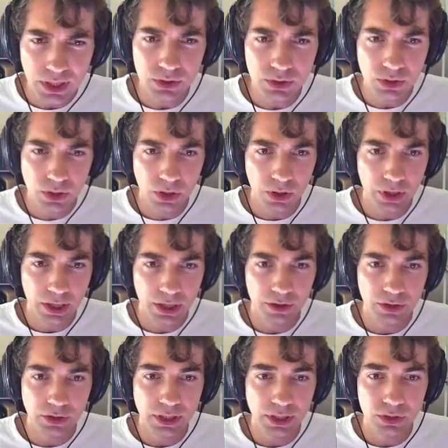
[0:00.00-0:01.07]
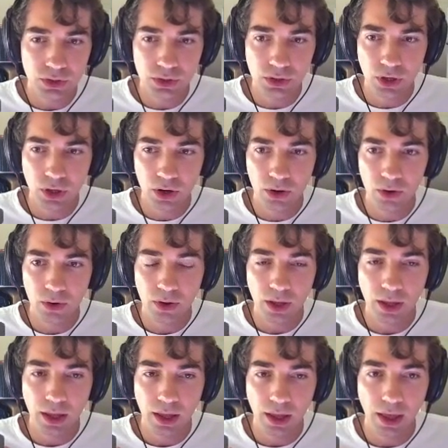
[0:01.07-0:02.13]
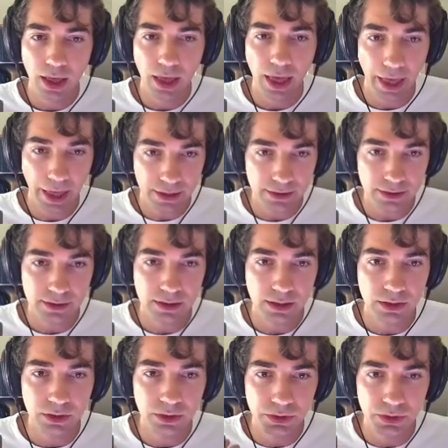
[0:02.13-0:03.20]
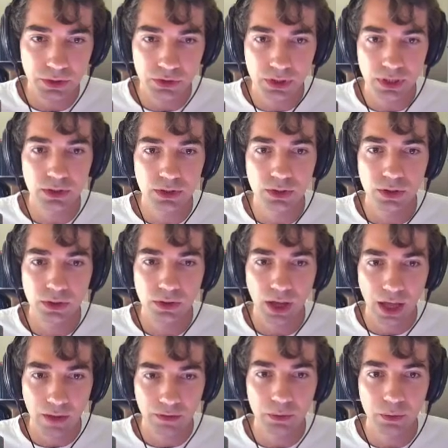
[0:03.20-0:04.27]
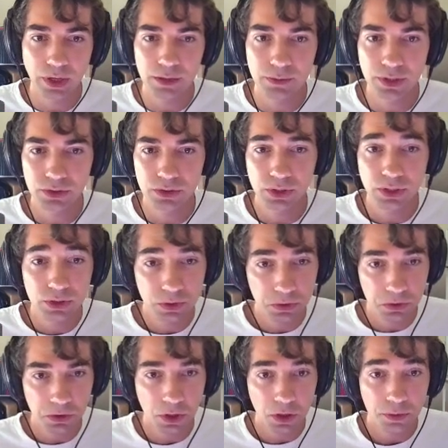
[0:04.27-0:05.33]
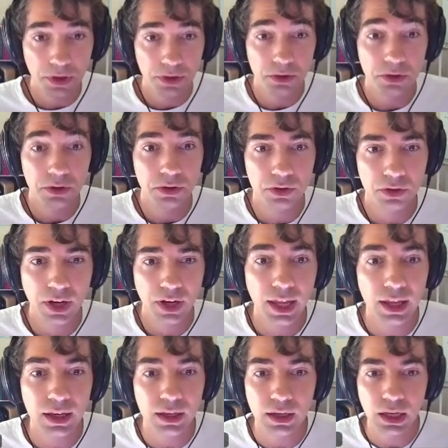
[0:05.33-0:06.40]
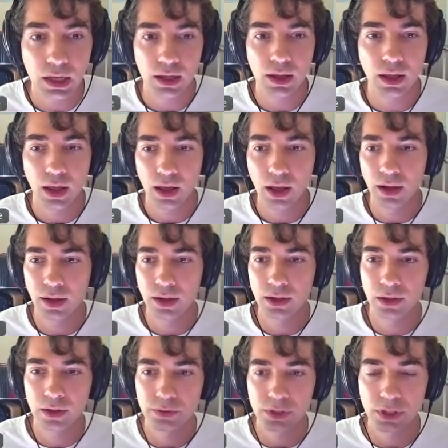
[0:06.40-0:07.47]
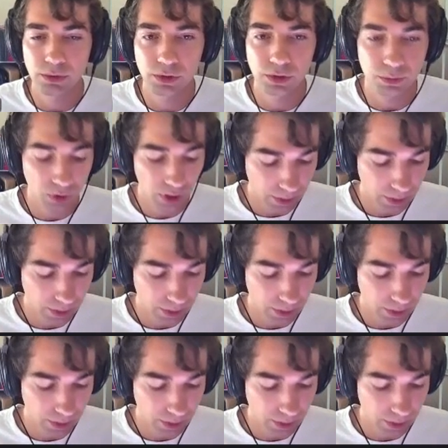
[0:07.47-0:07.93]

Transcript: to know here? You need to know S, and you also need to know the Hamming weight, because you need to know whether you're in W prime.